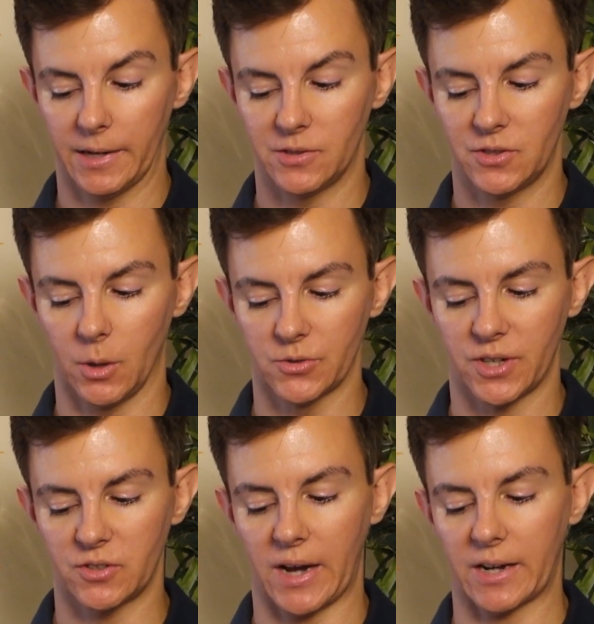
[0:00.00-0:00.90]
It still
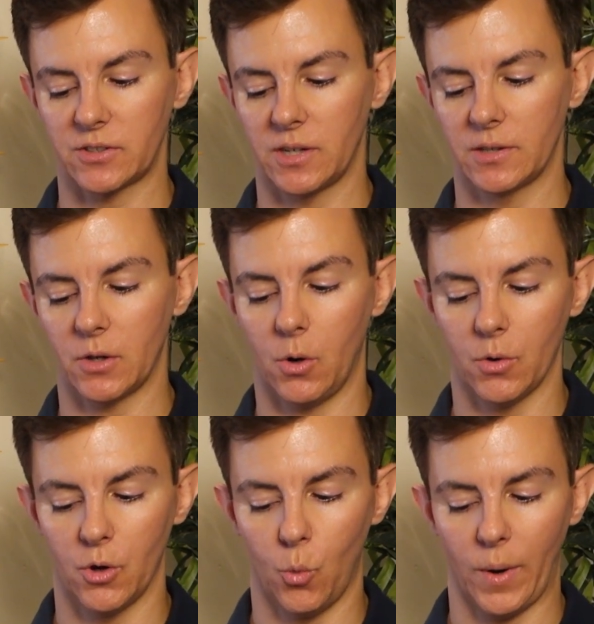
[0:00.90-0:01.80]
says excellent,
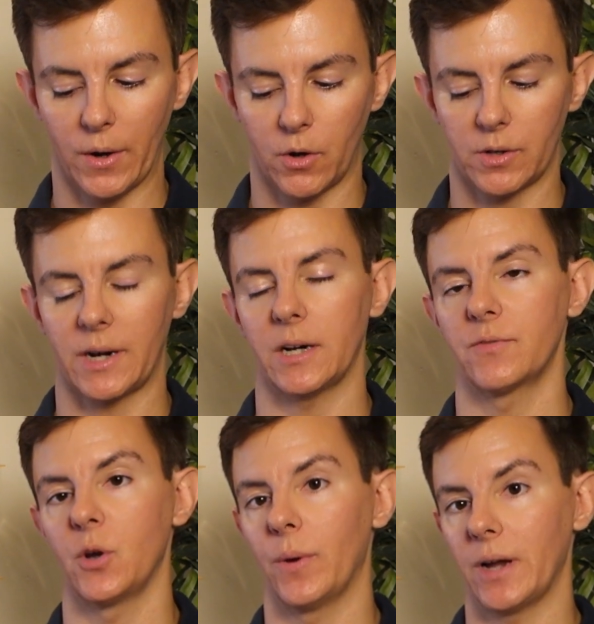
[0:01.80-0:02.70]
although we are kind
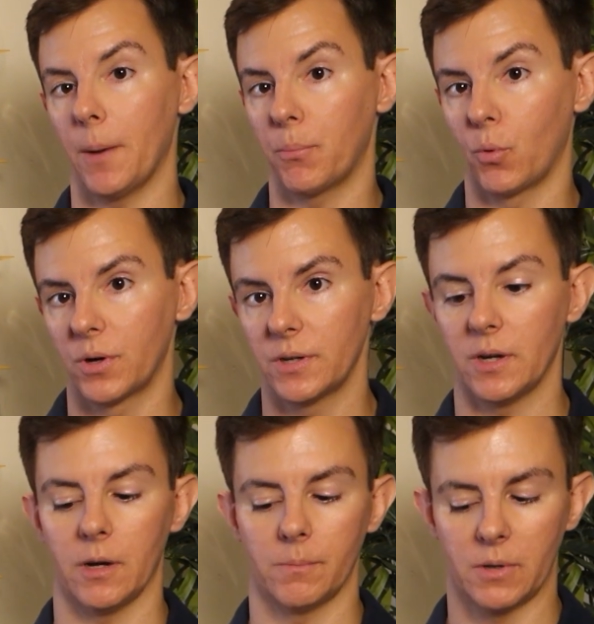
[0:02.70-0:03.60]
of going upward,
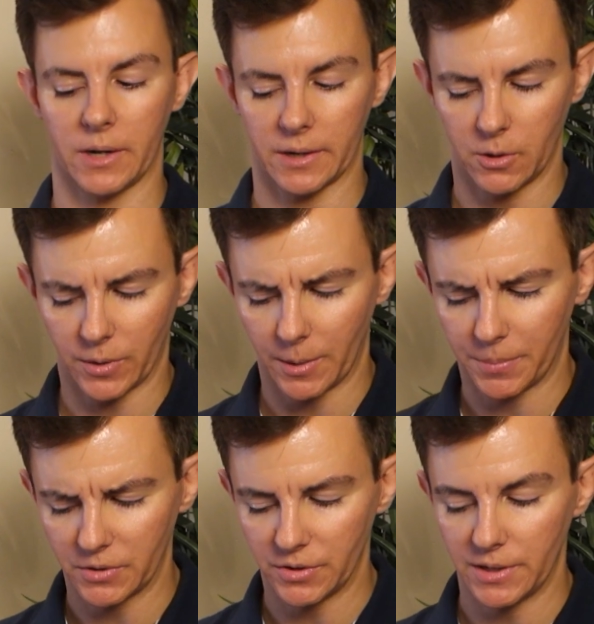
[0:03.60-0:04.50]
um, kind of going up
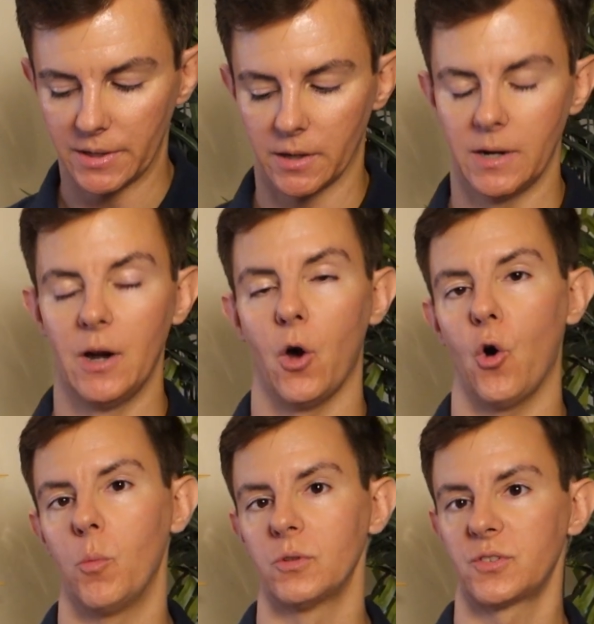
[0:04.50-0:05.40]
into the uh,
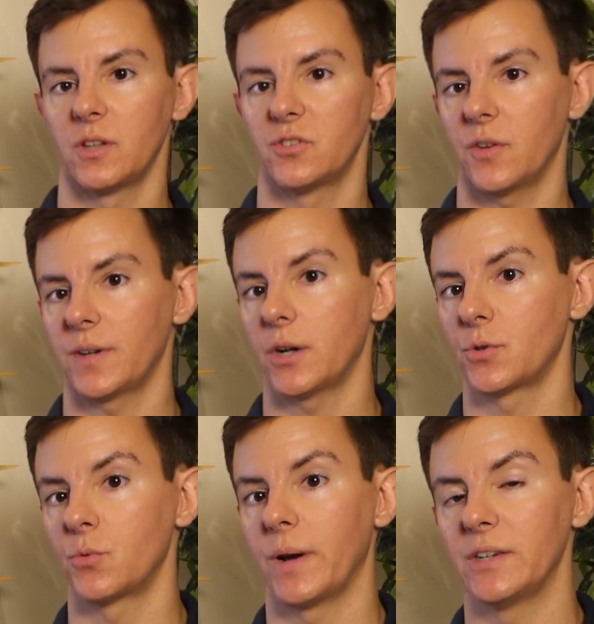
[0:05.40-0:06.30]
almost to the
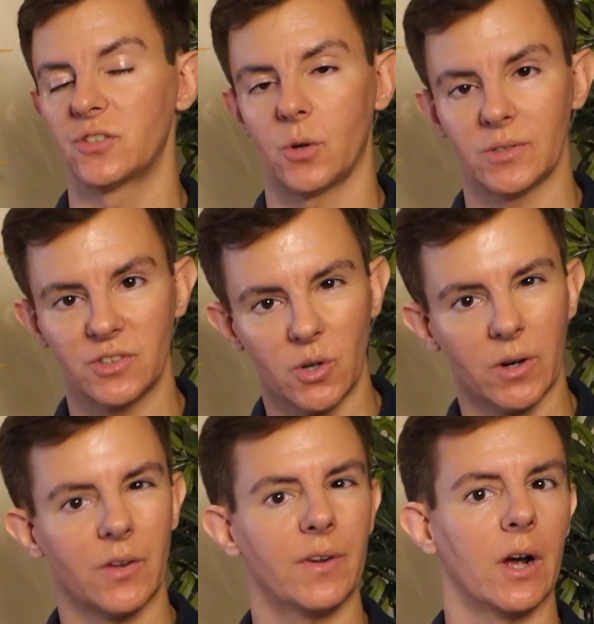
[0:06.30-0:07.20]
700 range. So it's still
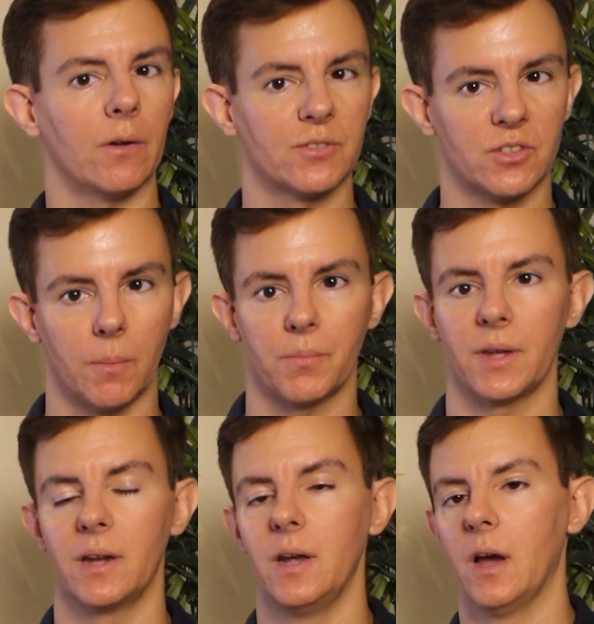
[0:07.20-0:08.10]
giving off
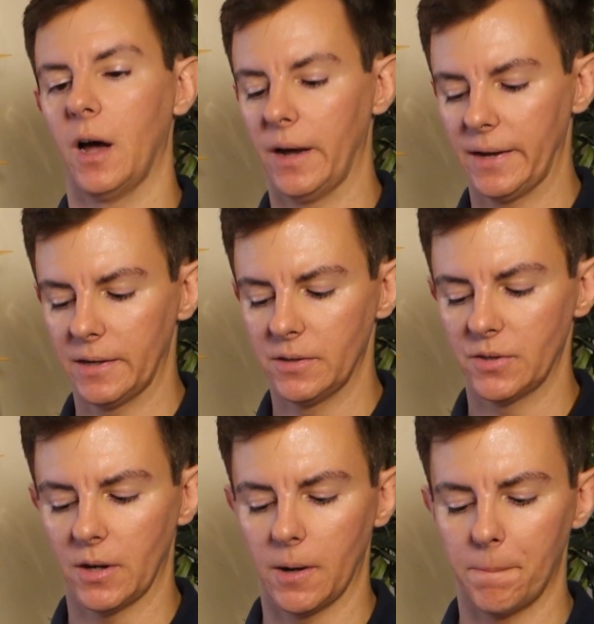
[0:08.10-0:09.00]
something, and
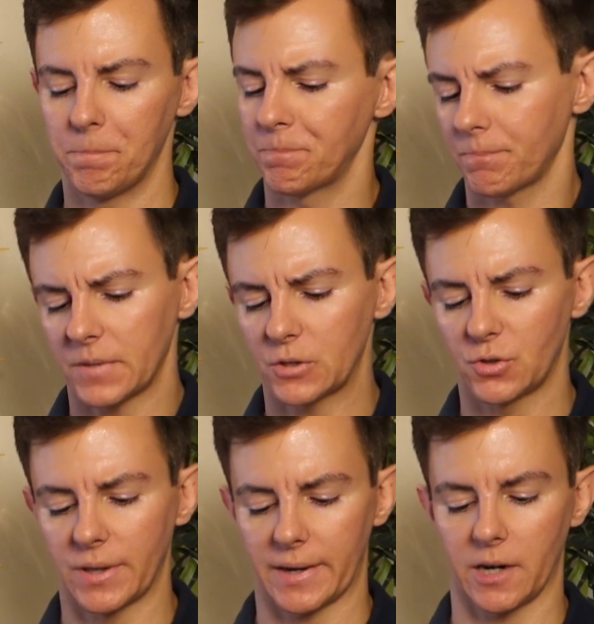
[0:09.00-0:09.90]
um,
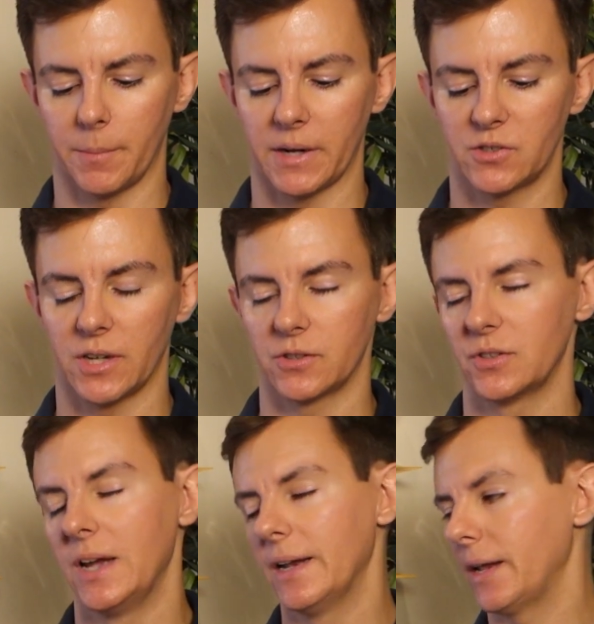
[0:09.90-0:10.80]
so that kind of makes
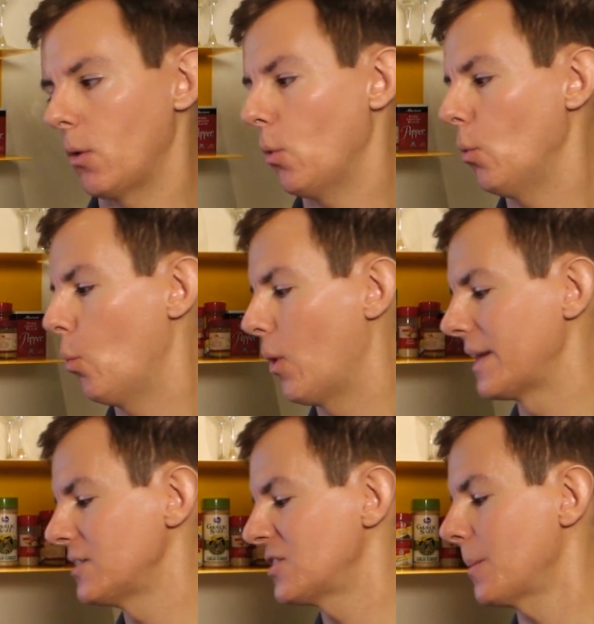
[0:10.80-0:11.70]
sense. Now, what
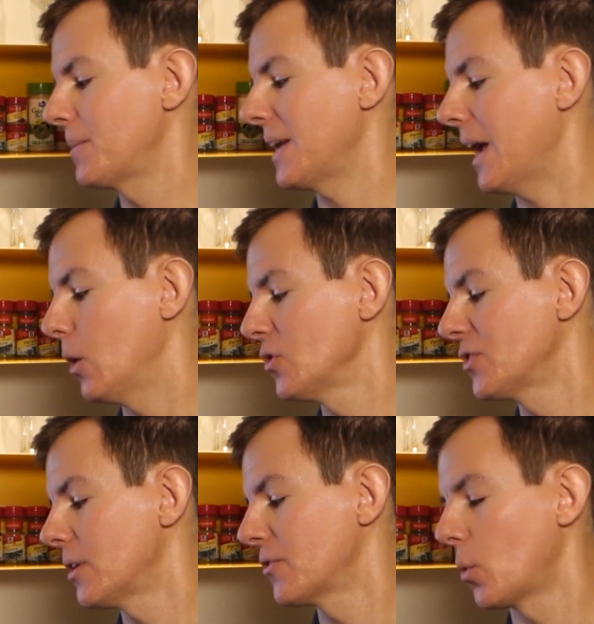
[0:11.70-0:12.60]
is something
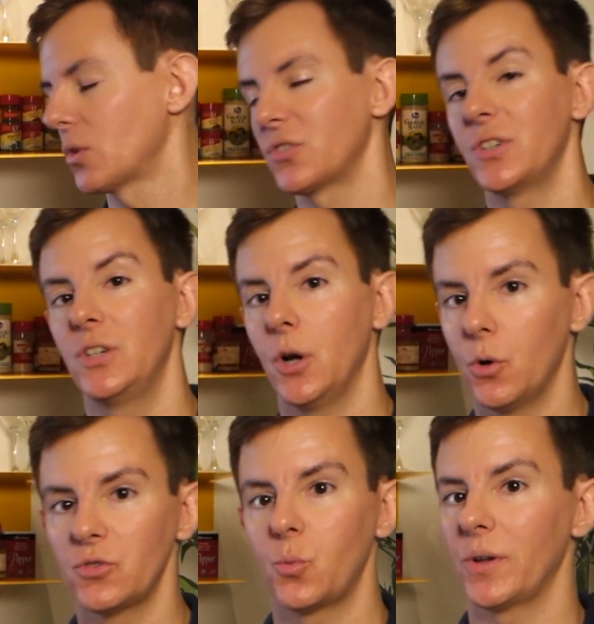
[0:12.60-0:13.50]
else that, of course,
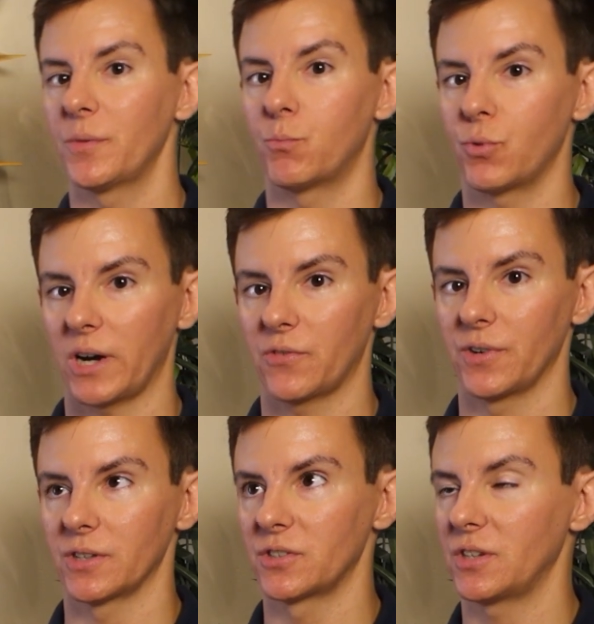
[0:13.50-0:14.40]
goes with
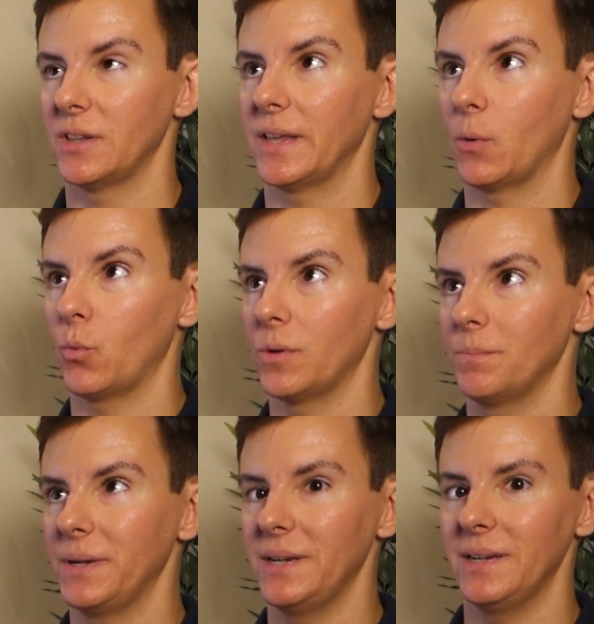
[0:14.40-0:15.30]
breakfast that
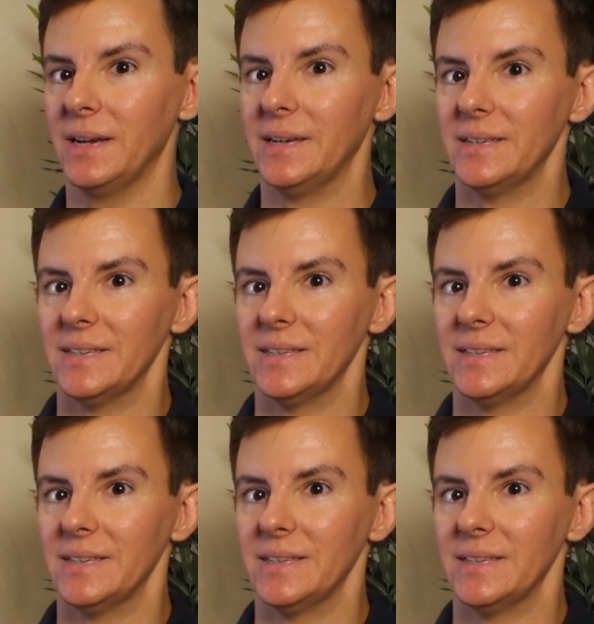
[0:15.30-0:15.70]
would be